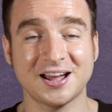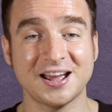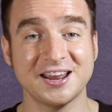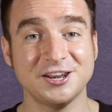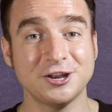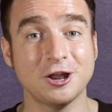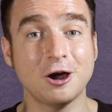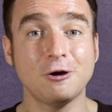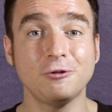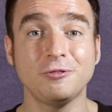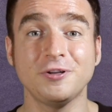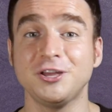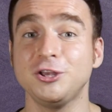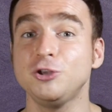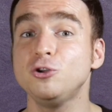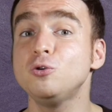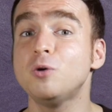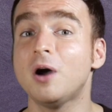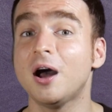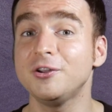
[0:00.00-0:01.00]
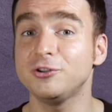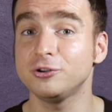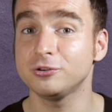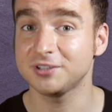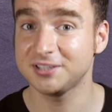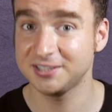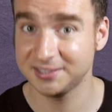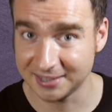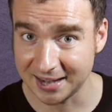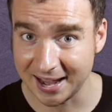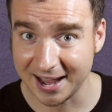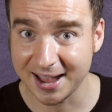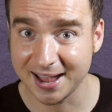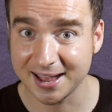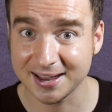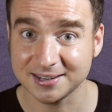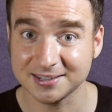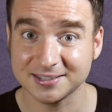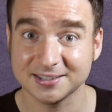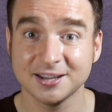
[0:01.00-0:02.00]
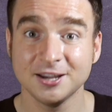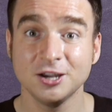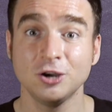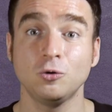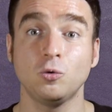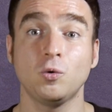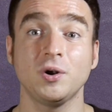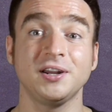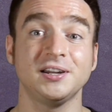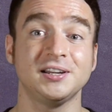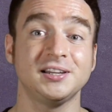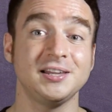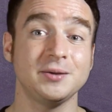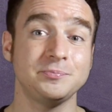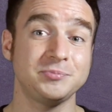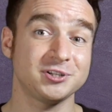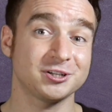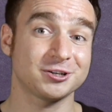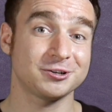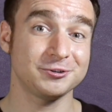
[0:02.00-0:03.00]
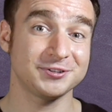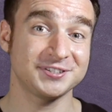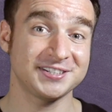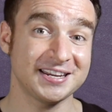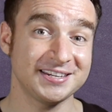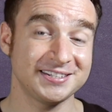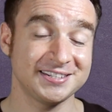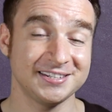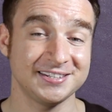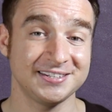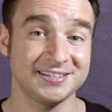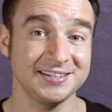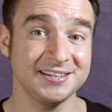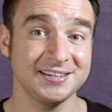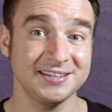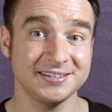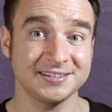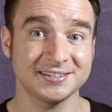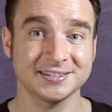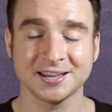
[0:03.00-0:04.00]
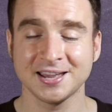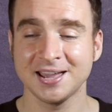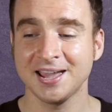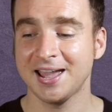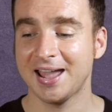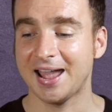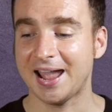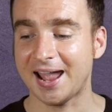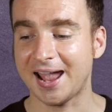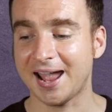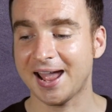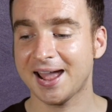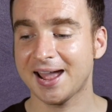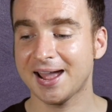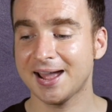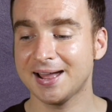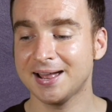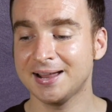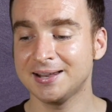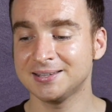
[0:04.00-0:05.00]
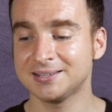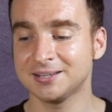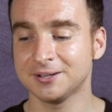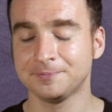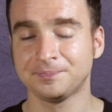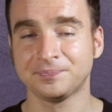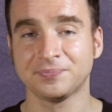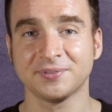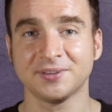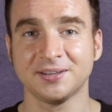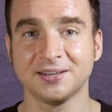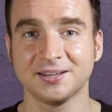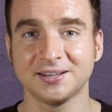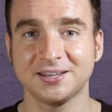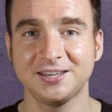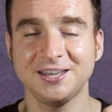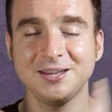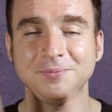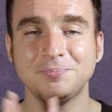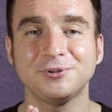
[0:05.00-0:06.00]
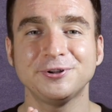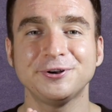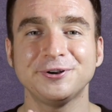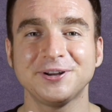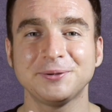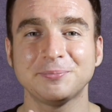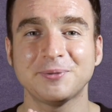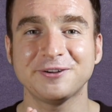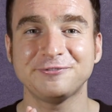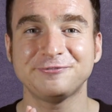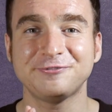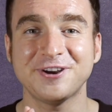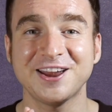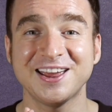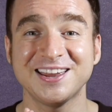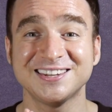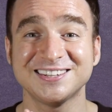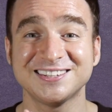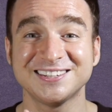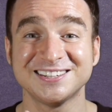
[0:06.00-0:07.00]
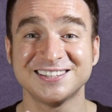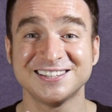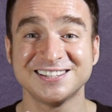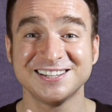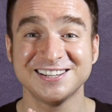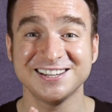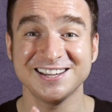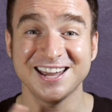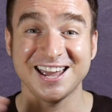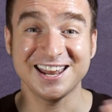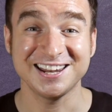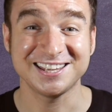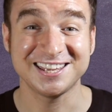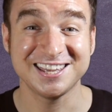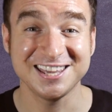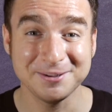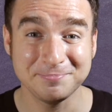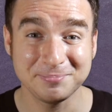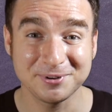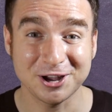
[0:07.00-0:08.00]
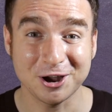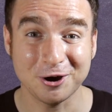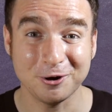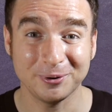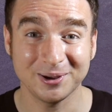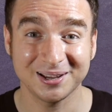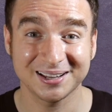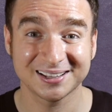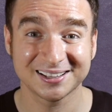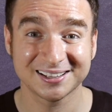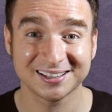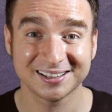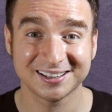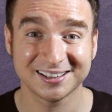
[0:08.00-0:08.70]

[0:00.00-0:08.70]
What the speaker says: that I know that you understand what an elliptical sentence is. And keep learning, my friend, and keep going.